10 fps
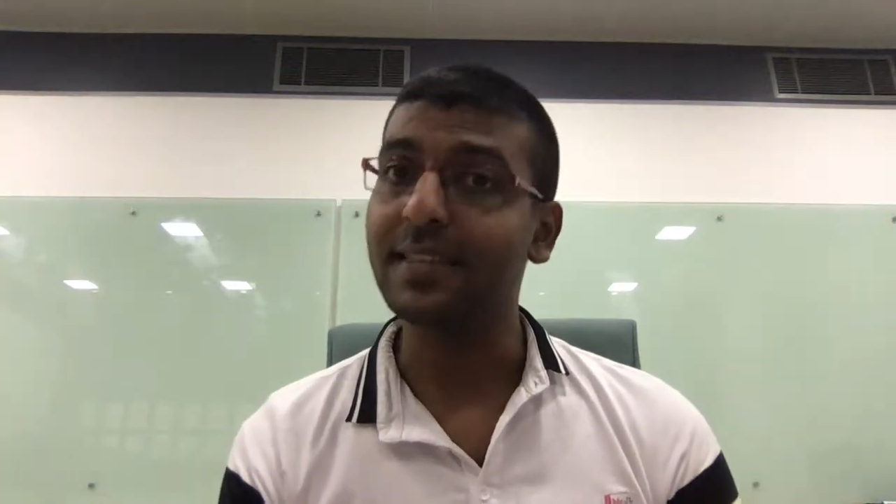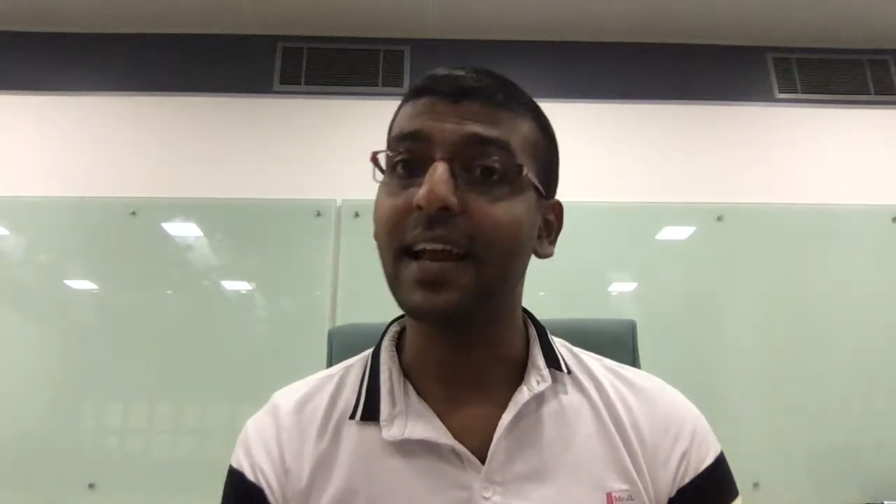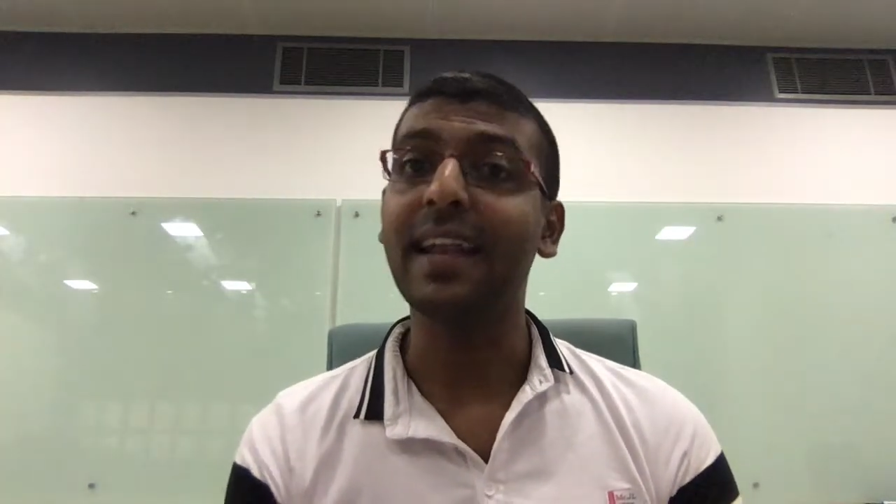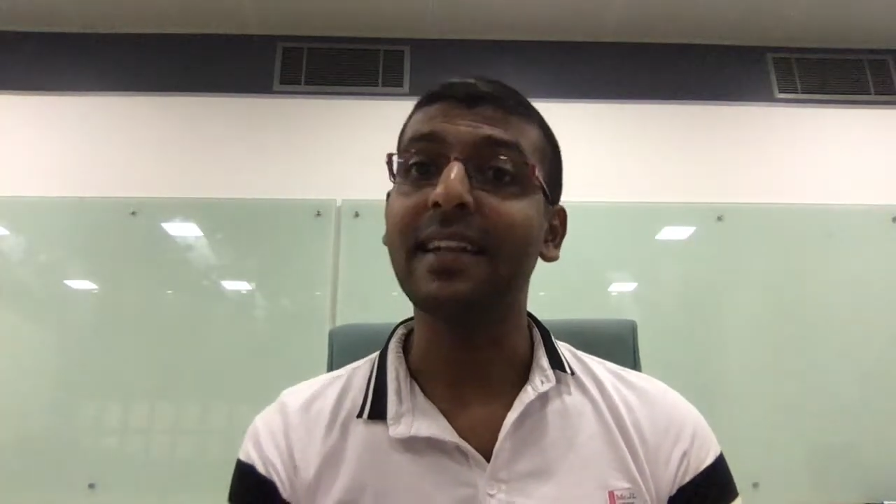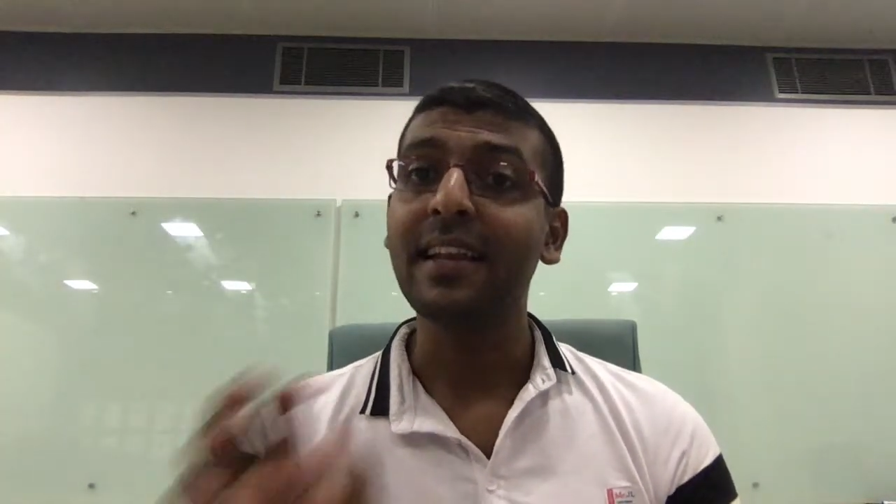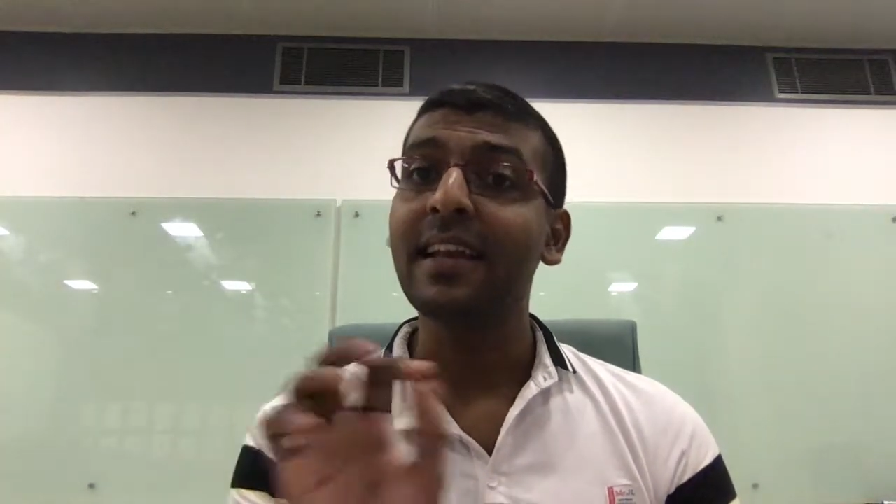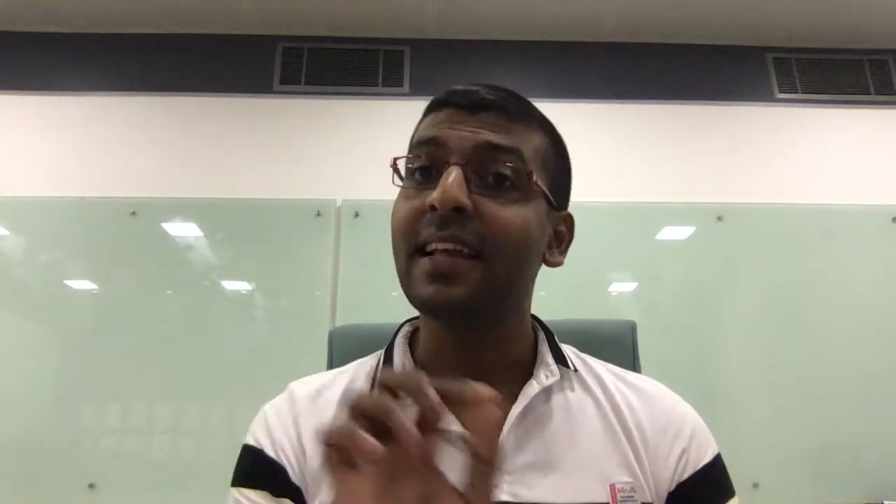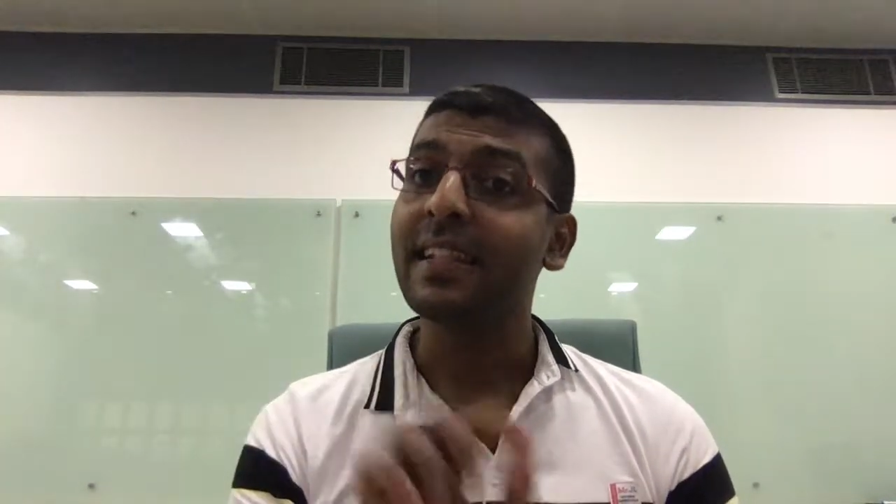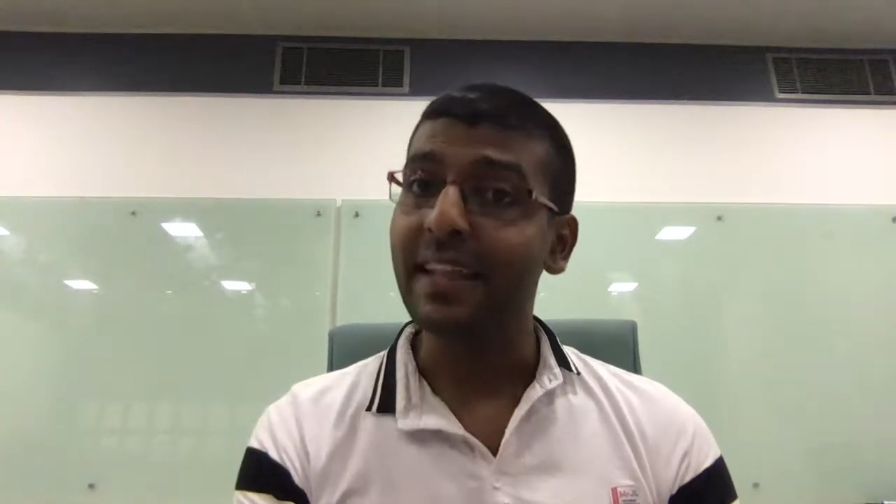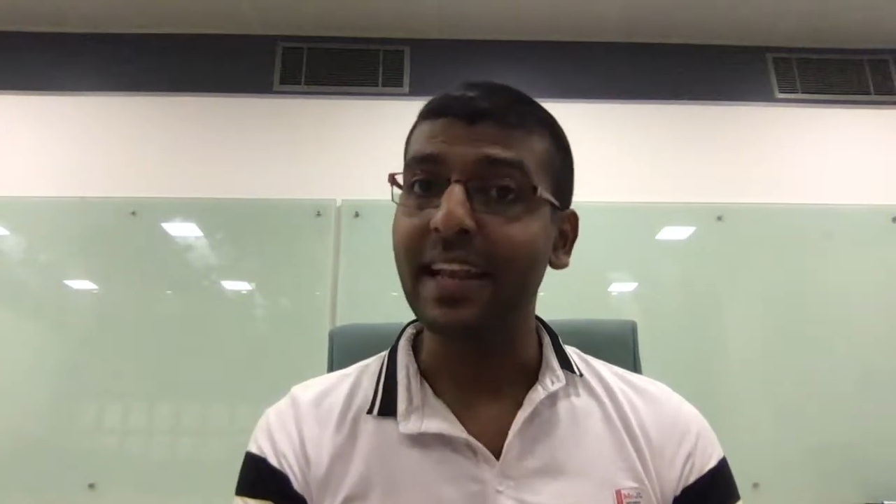and
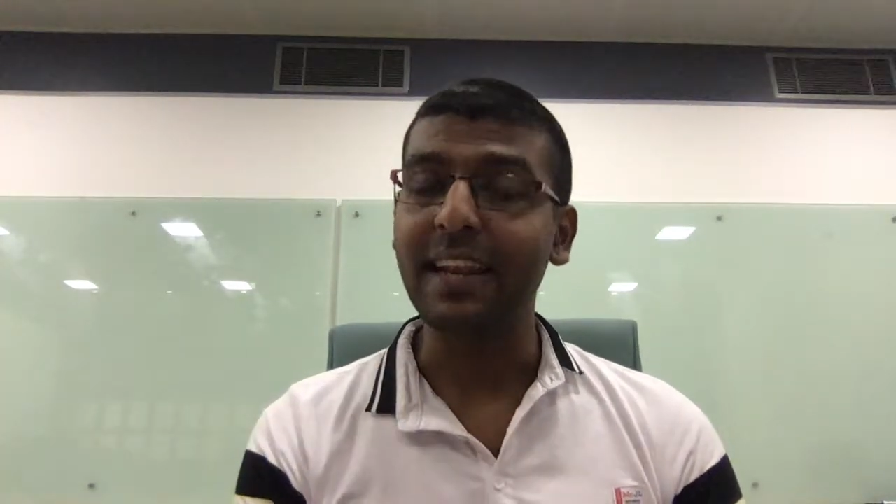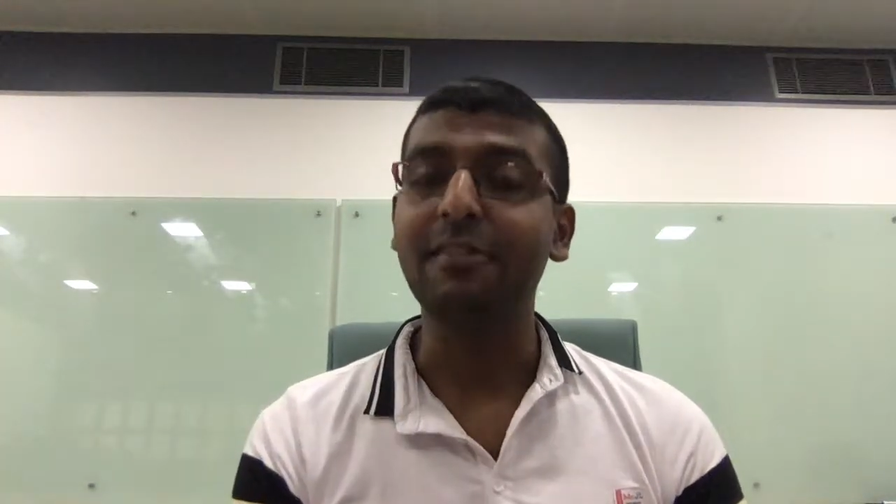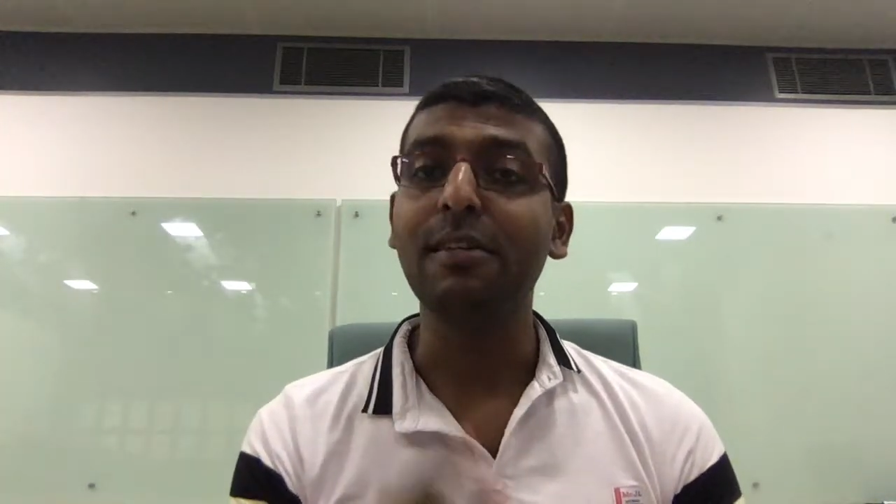then it will